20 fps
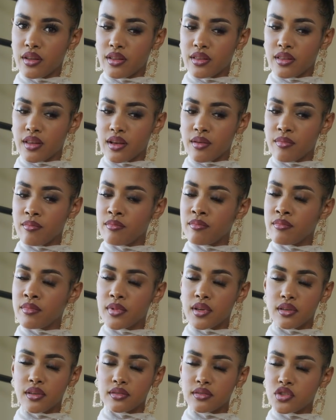the
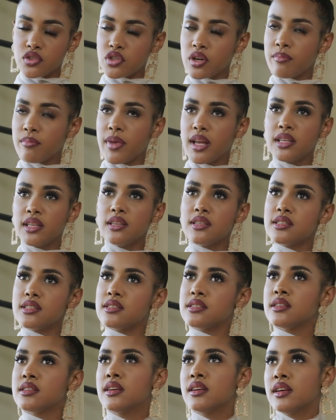
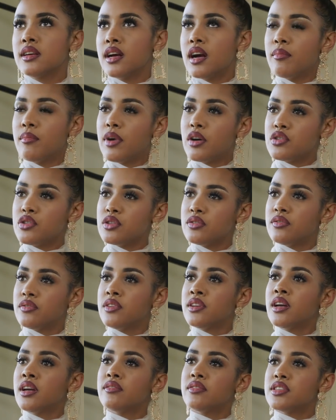tremendous amount
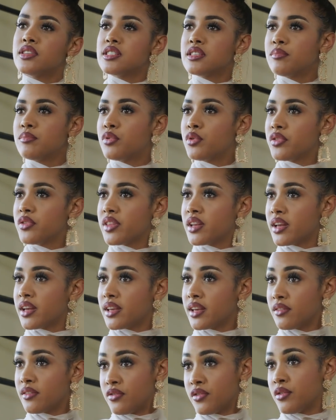of love and support that I
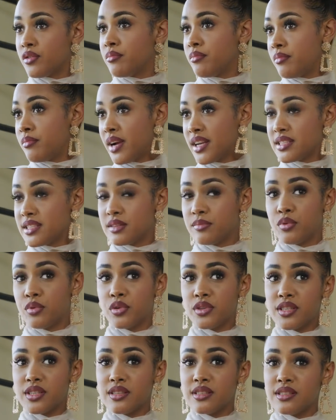get from my
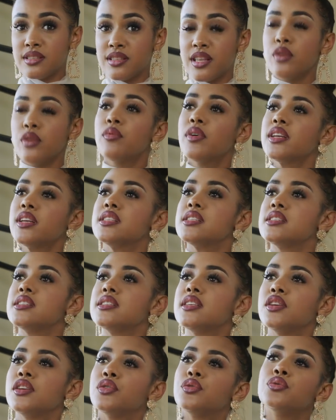supporters, they want to
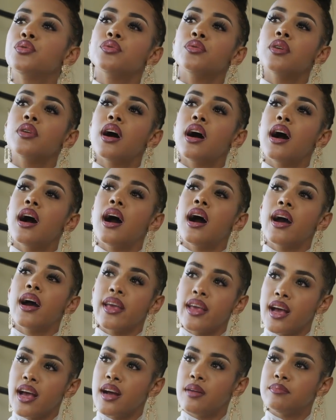see who I
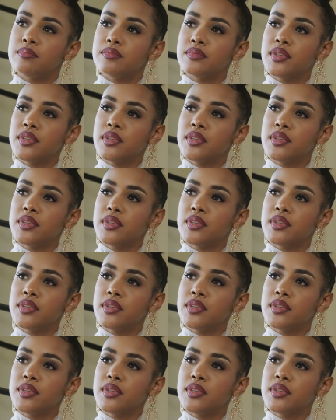am.